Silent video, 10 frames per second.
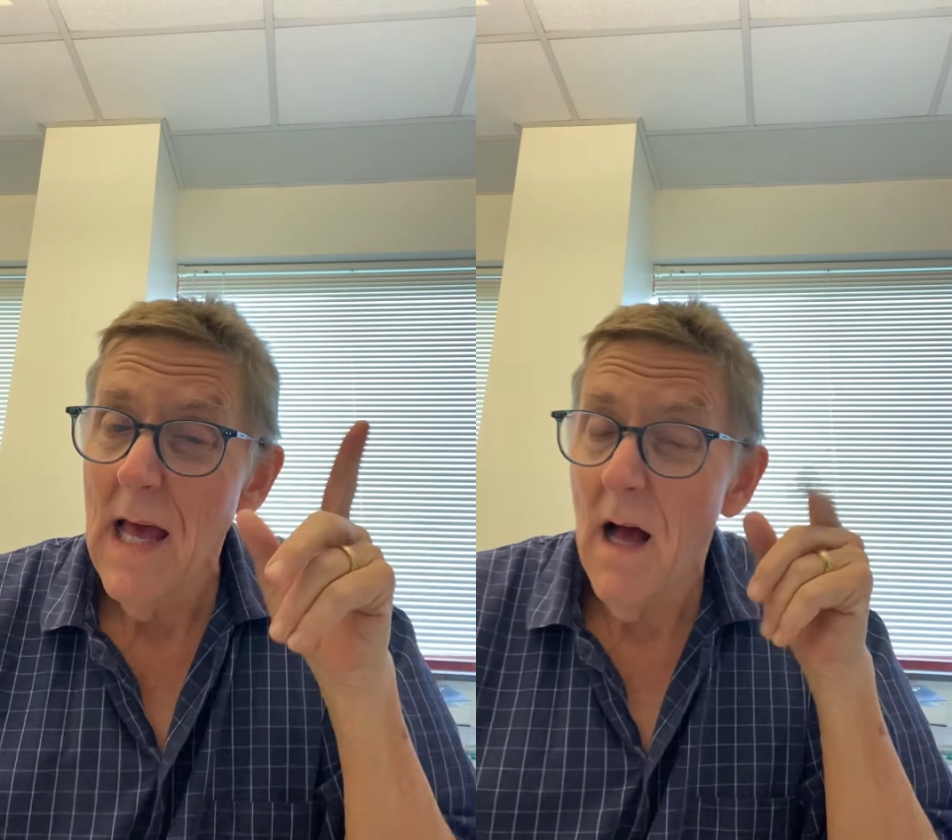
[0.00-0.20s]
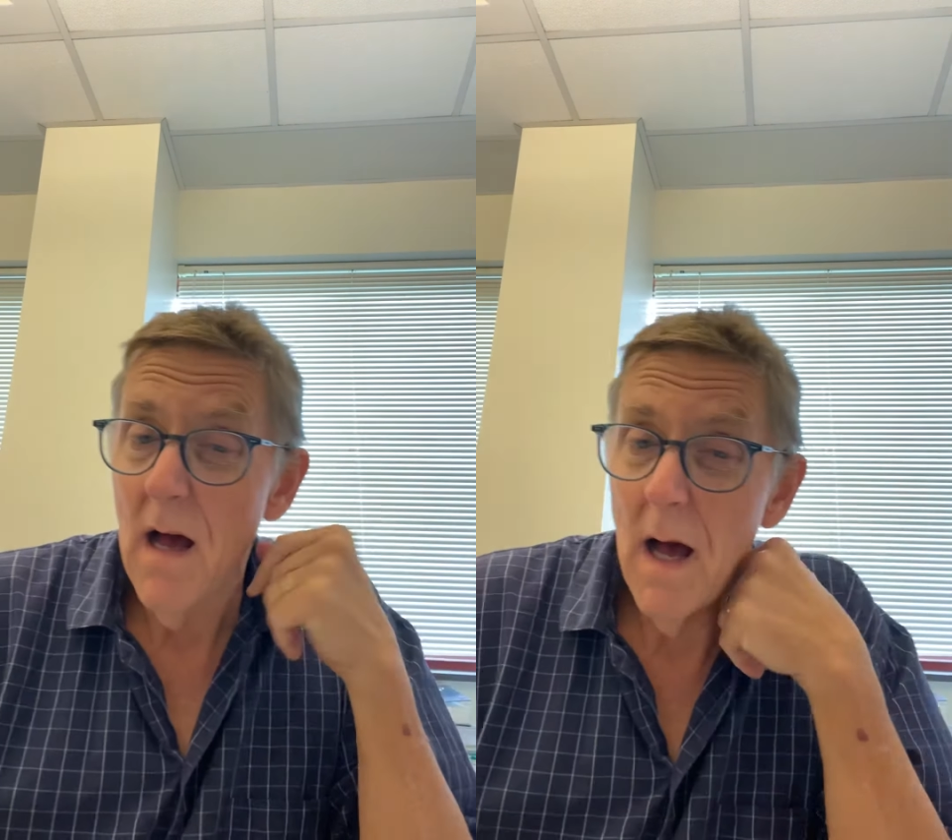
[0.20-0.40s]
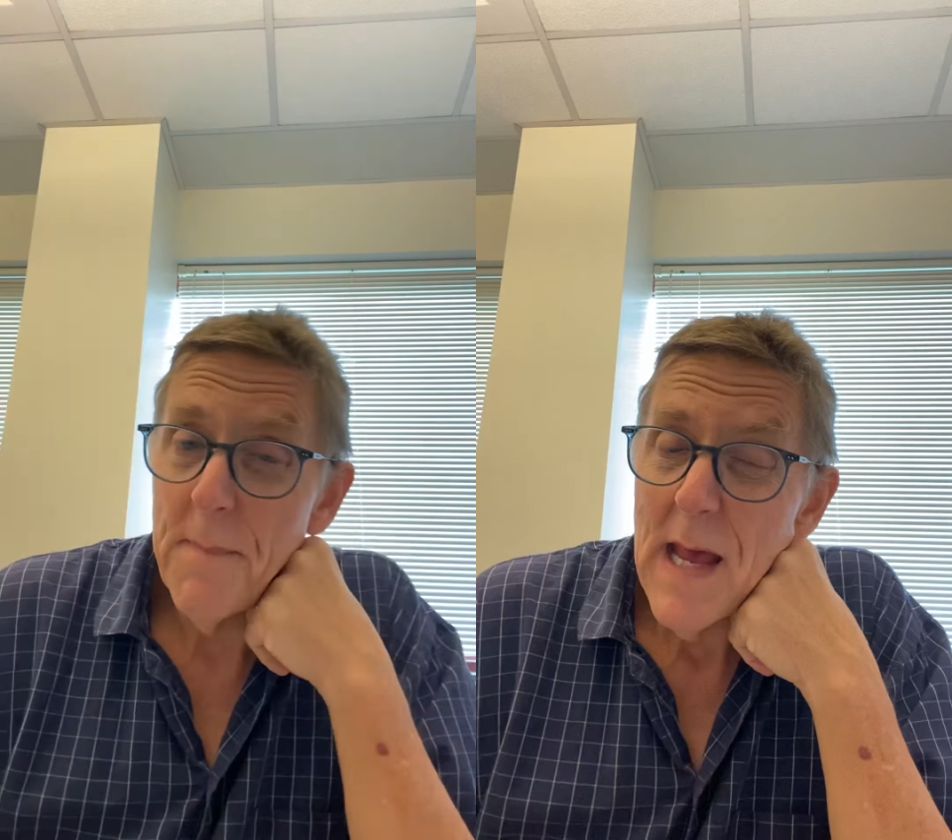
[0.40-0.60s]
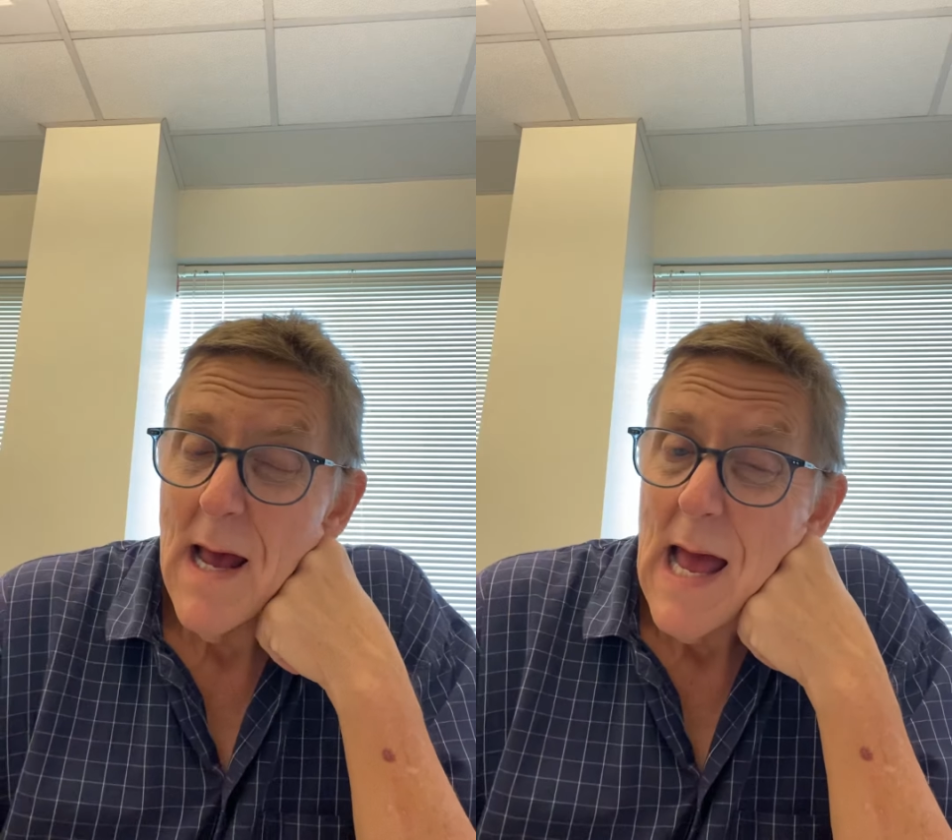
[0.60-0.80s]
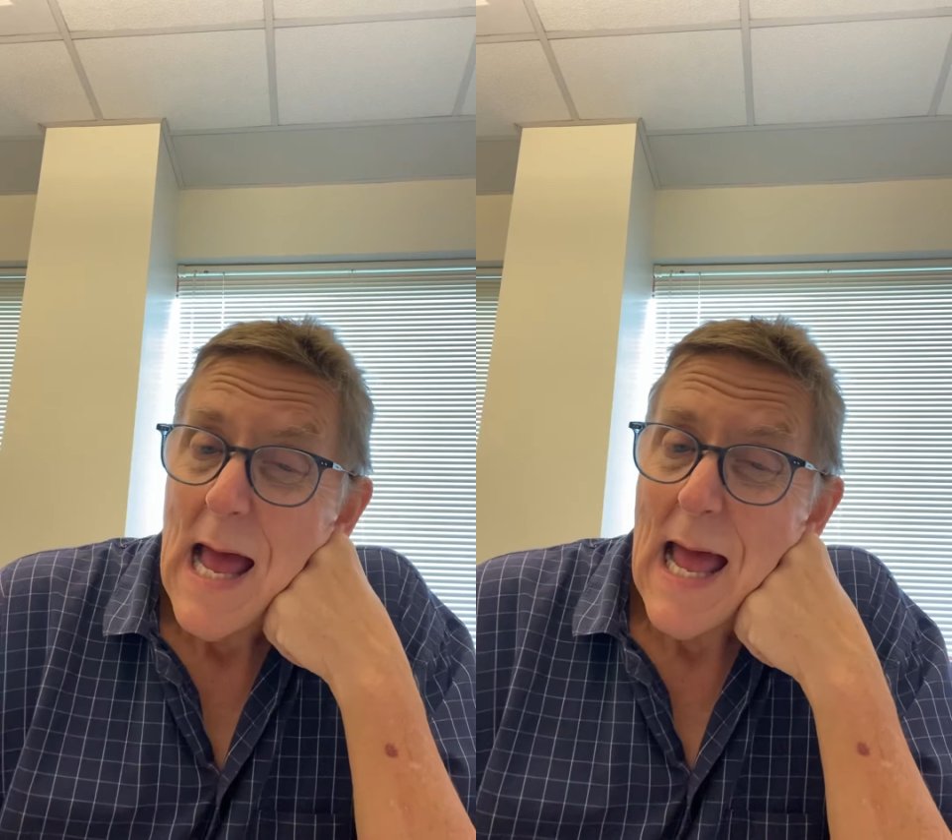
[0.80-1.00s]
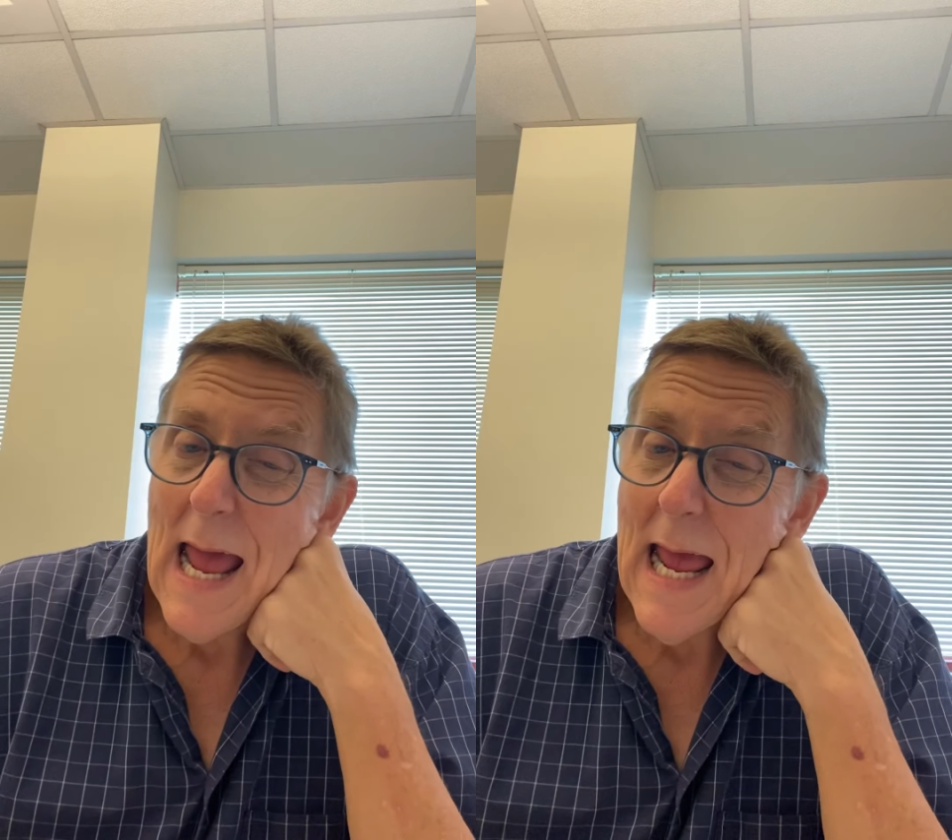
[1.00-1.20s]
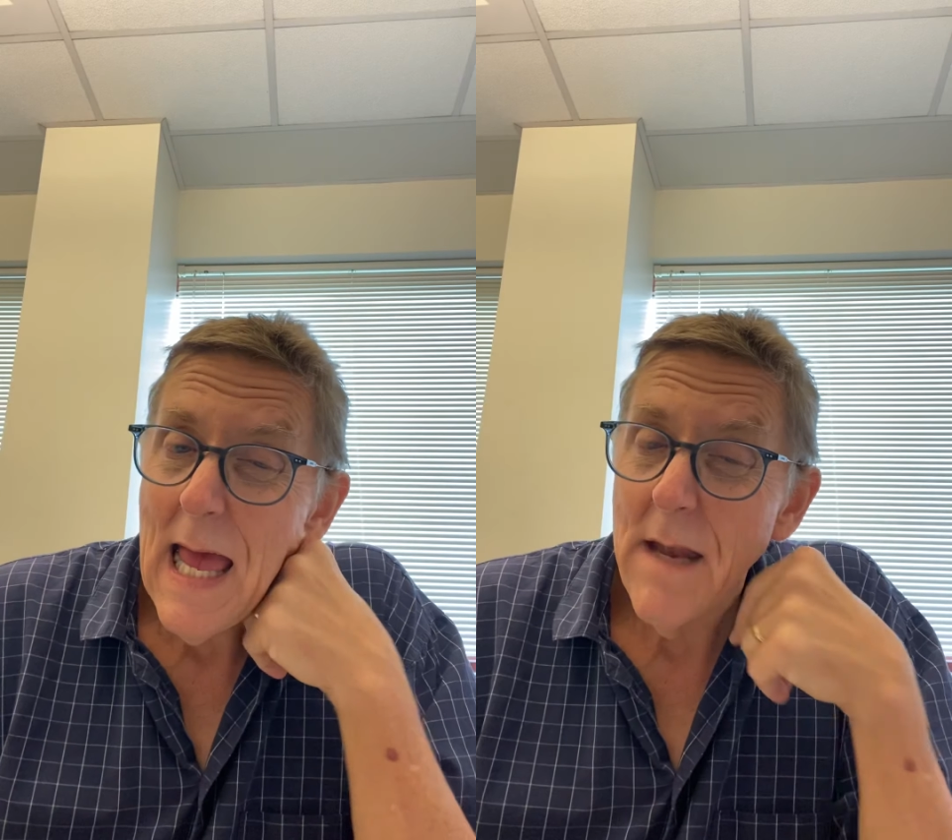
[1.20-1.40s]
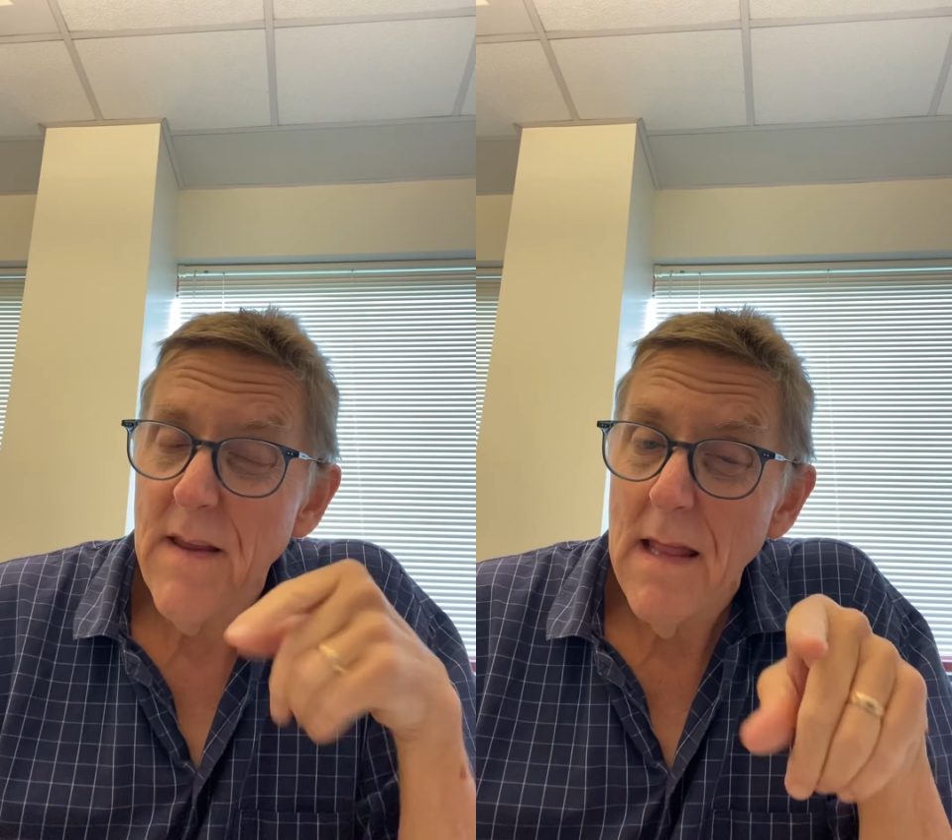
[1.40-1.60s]
And
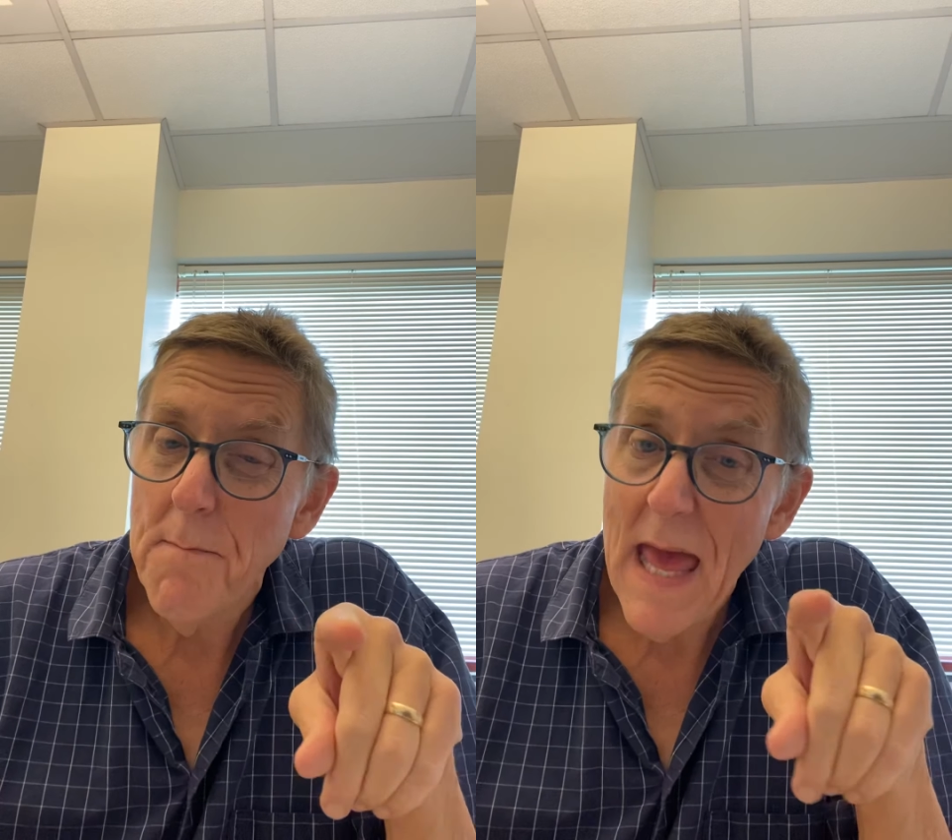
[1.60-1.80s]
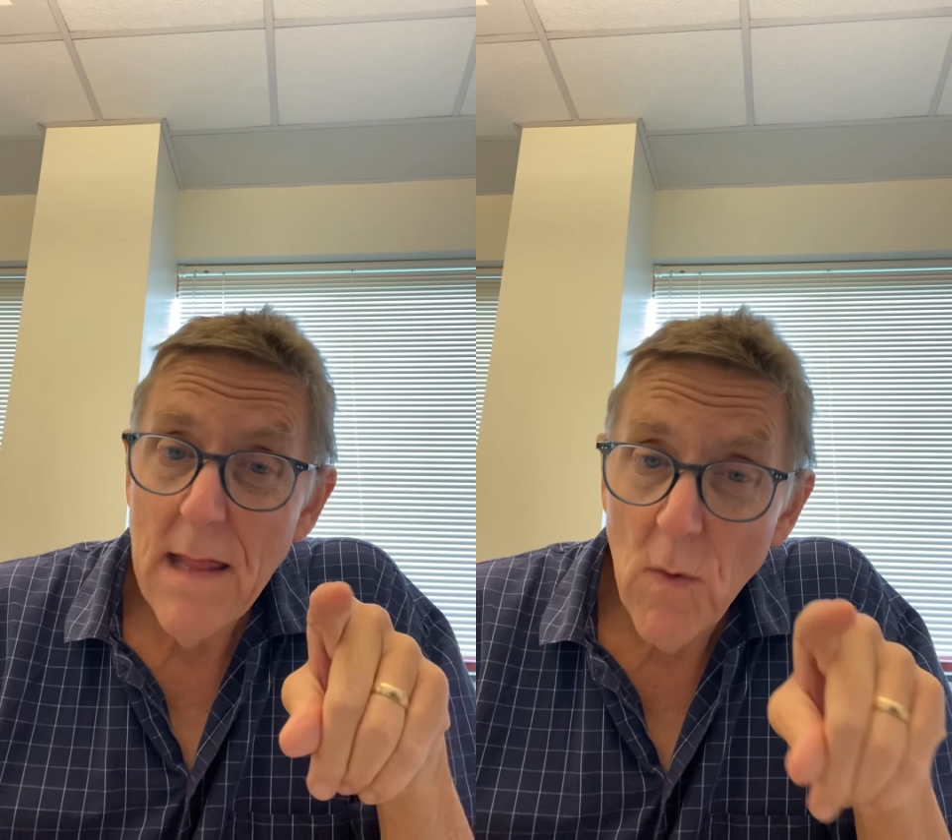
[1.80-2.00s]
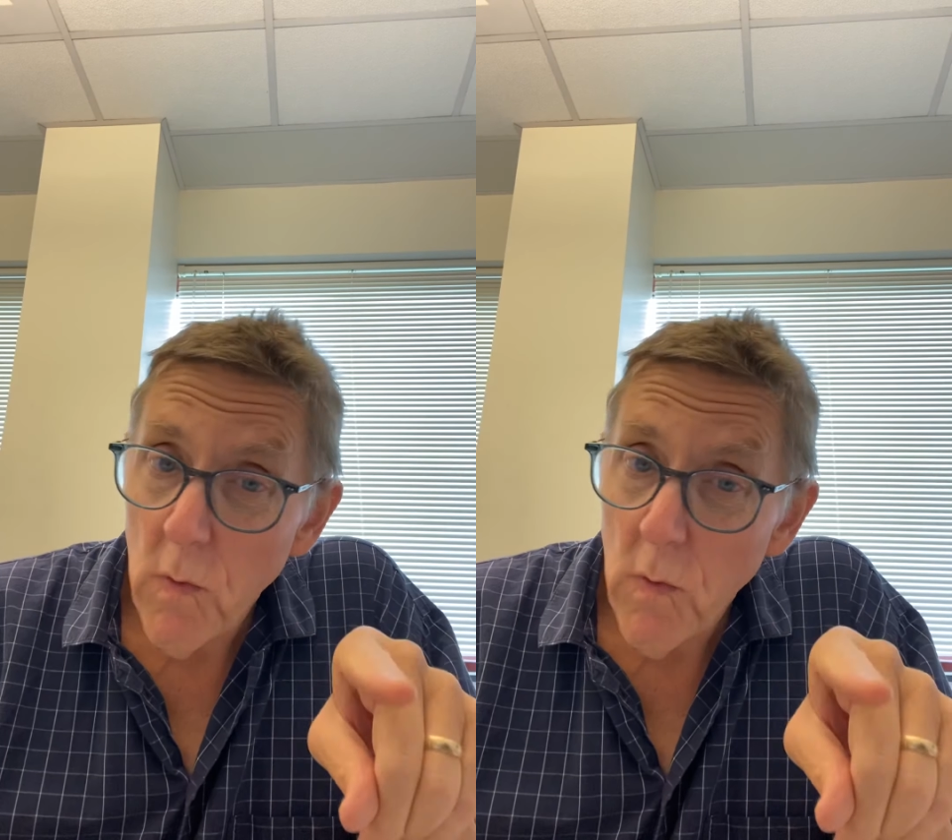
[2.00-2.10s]
the